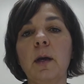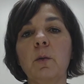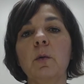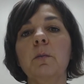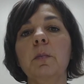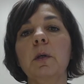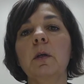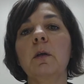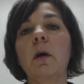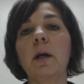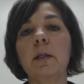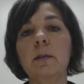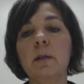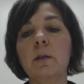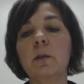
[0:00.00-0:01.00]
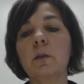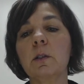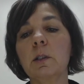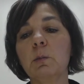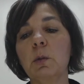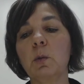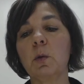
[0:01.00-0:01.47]
that would be ideal,
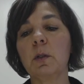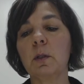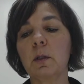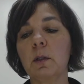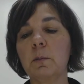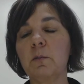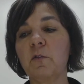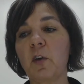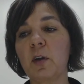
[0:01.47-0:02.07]
because we want the